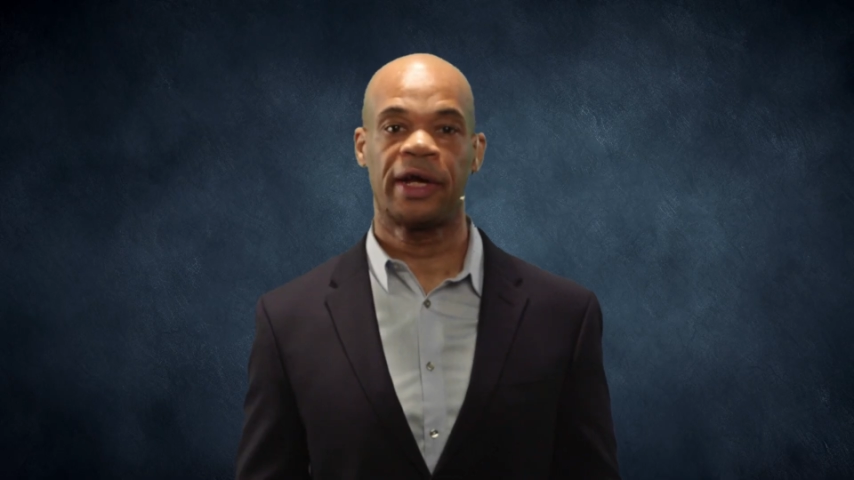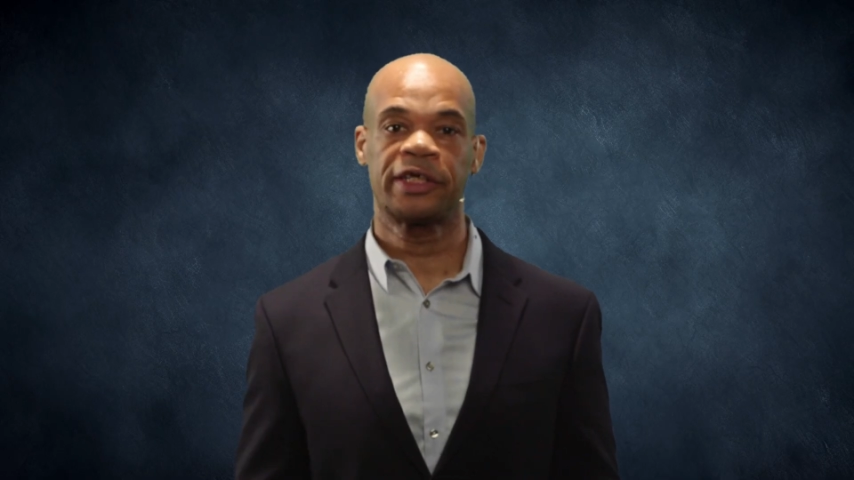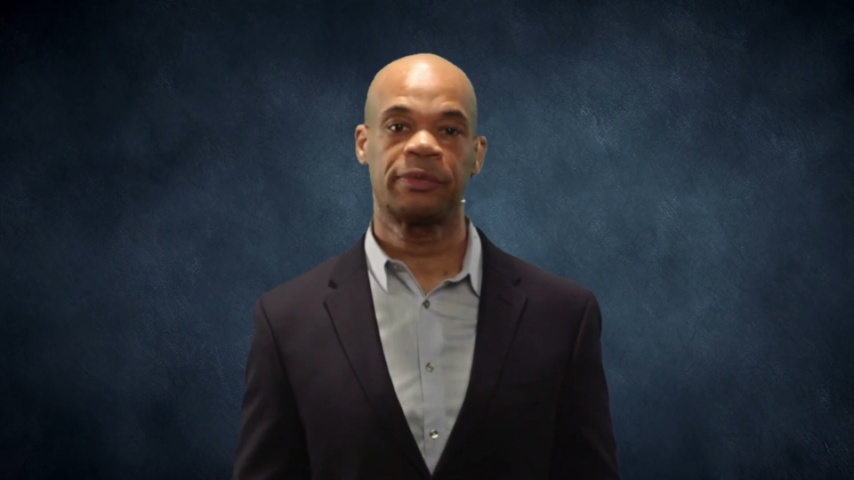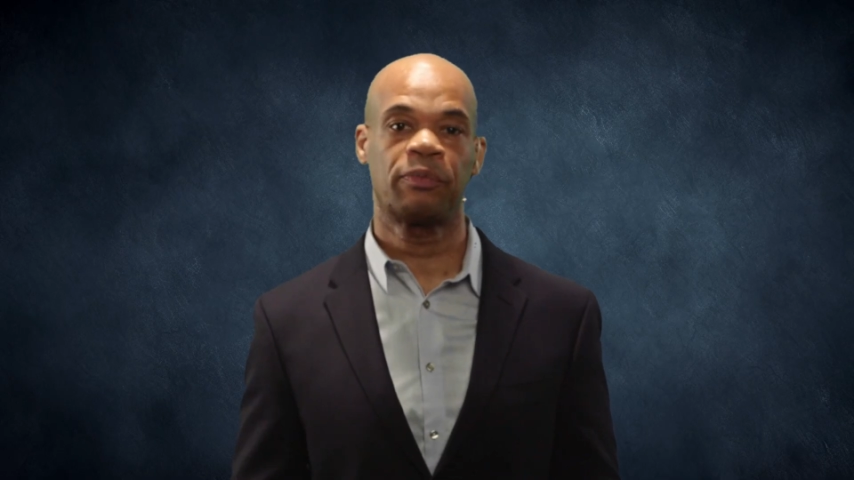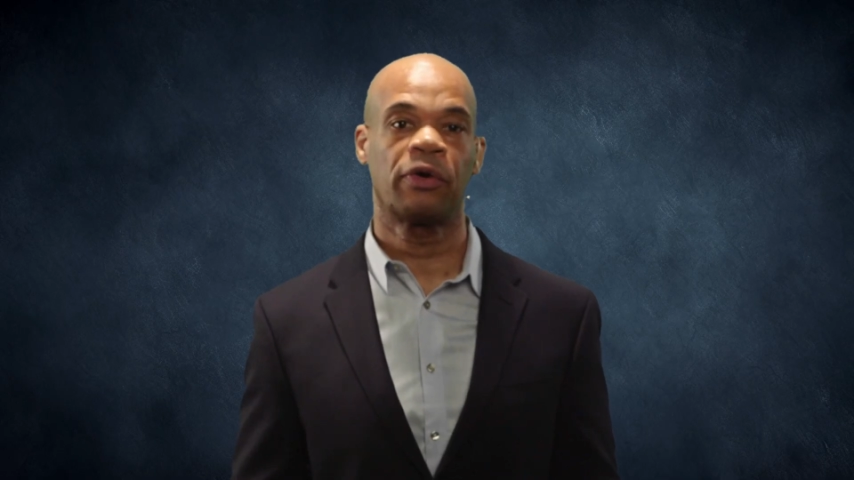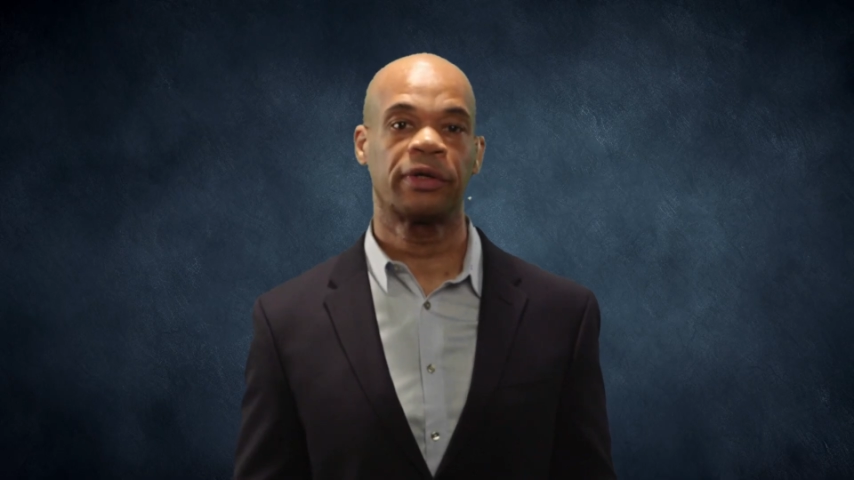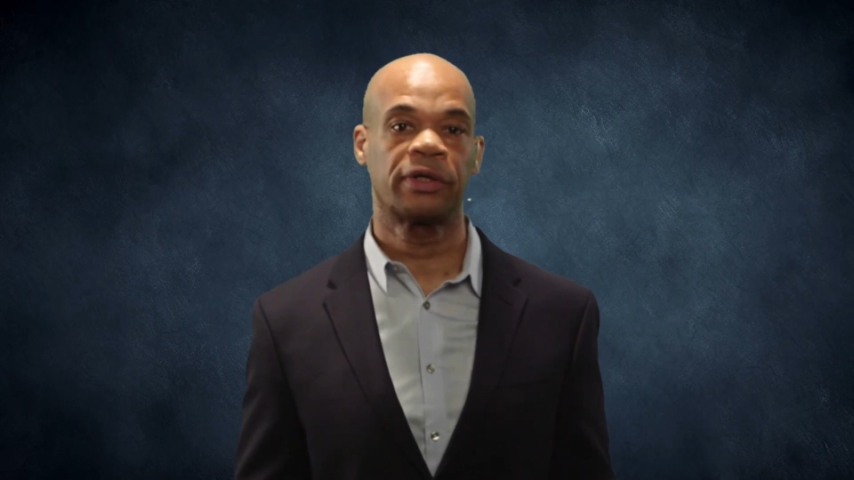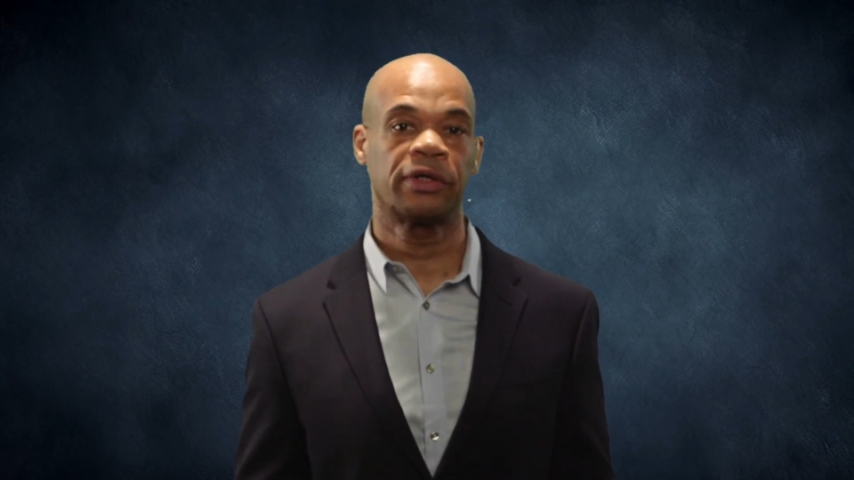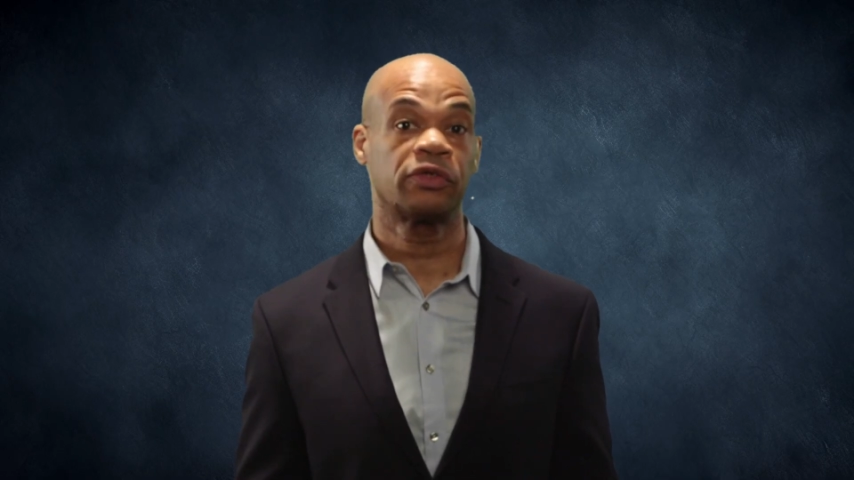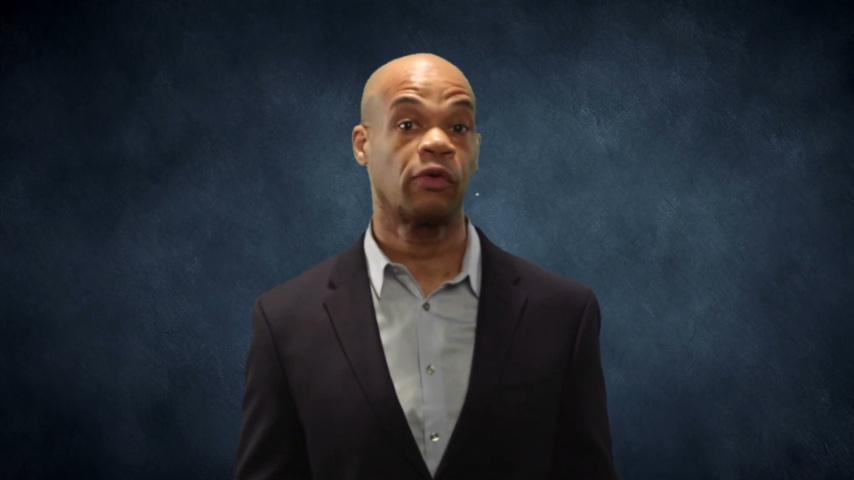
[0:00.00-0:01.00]
export
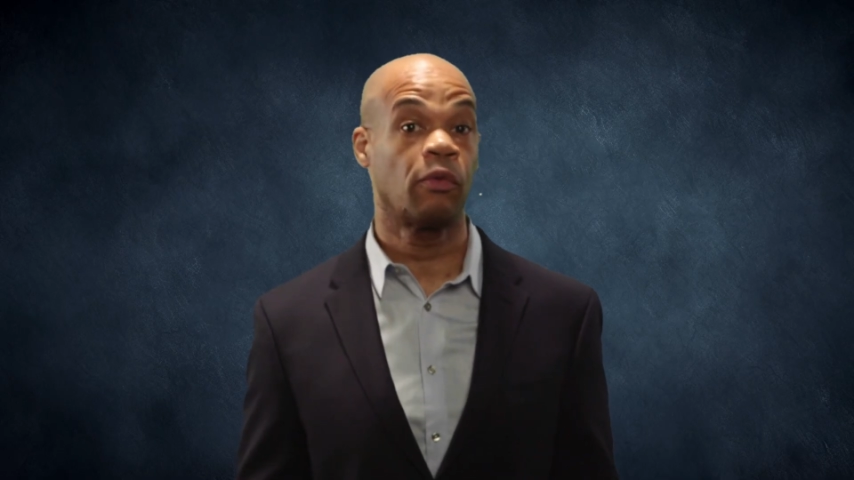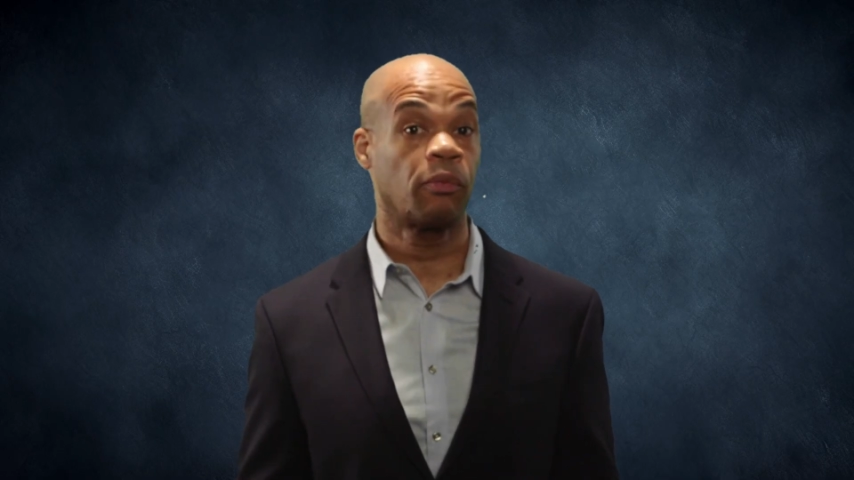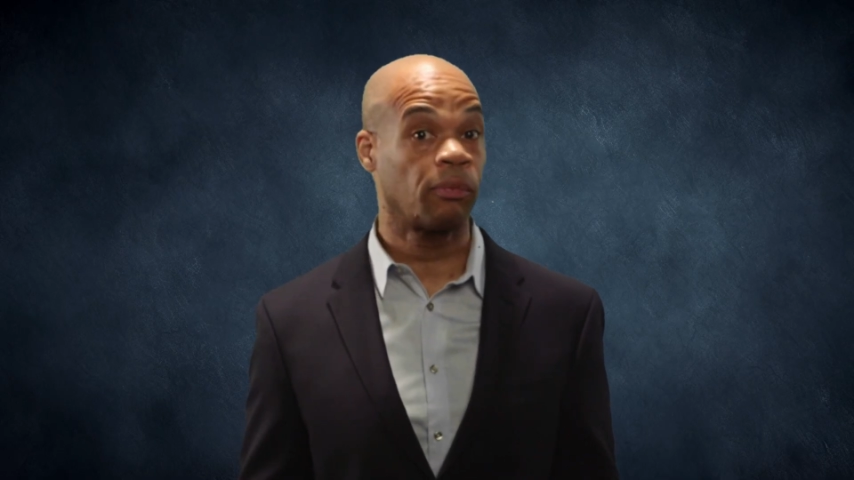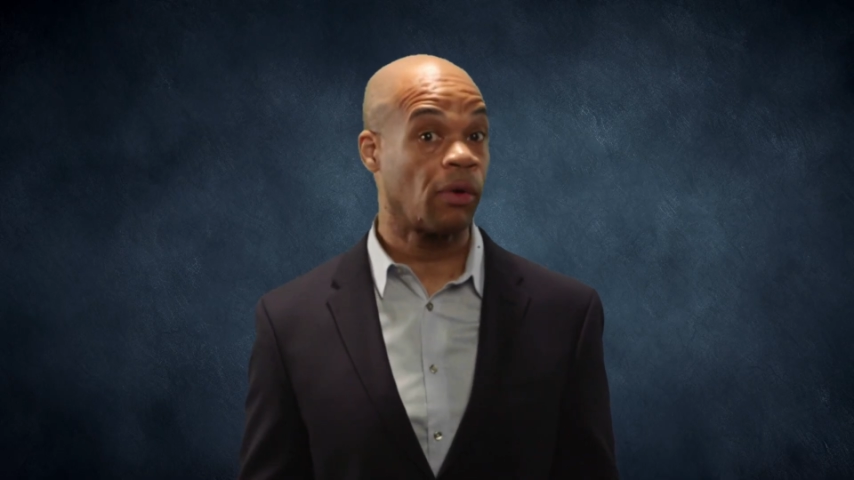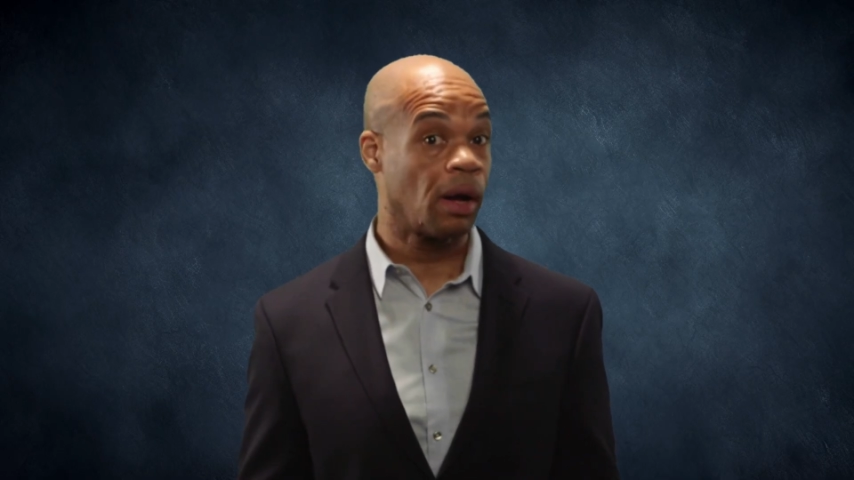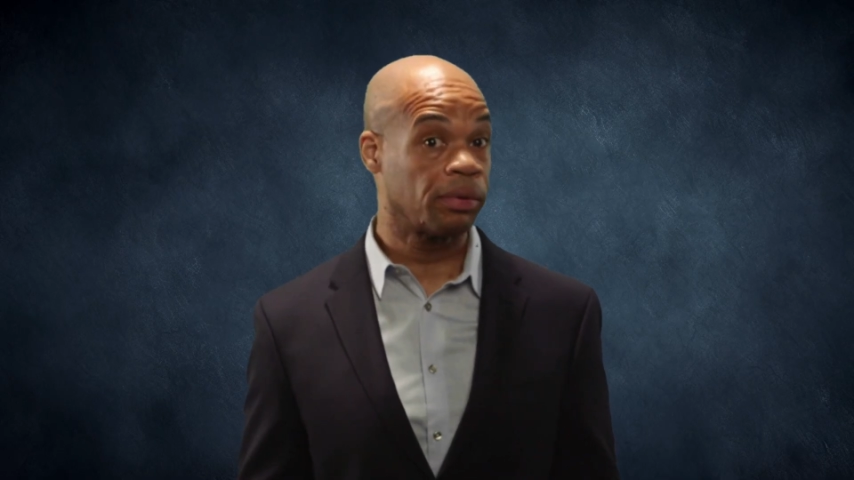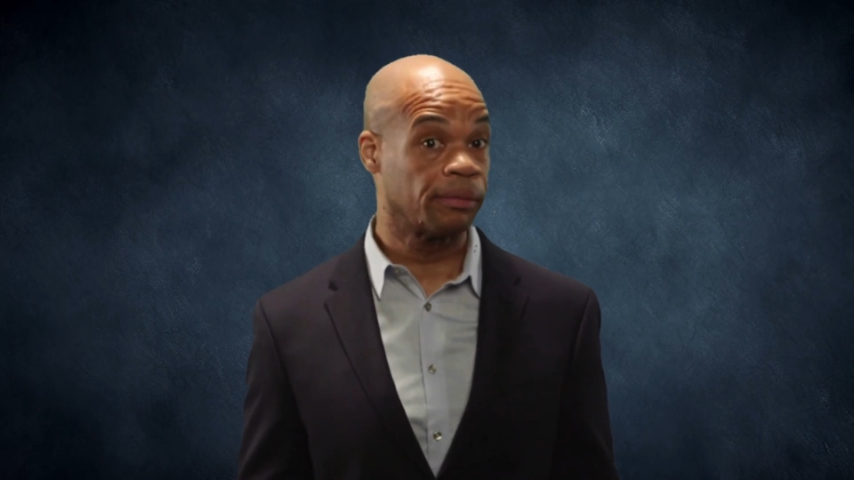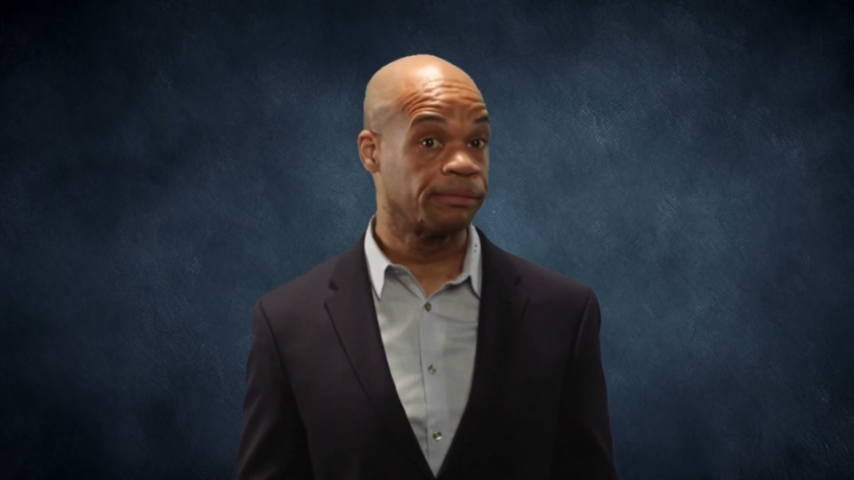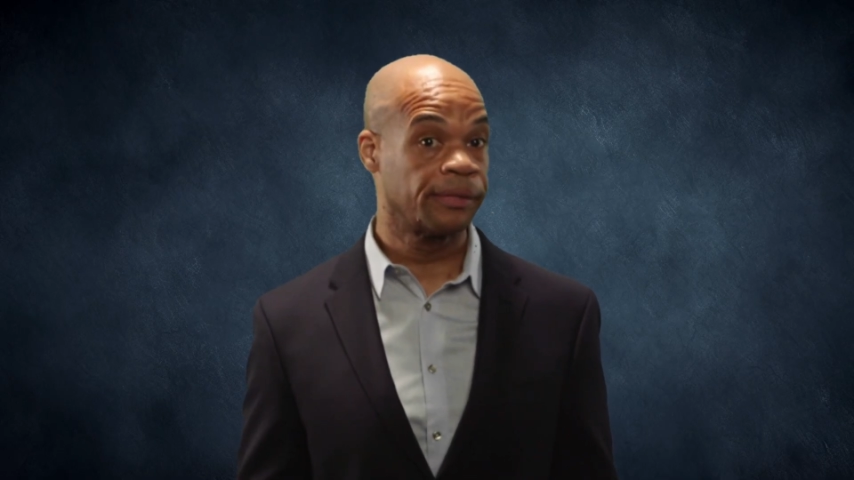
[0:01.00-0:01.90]
control problem.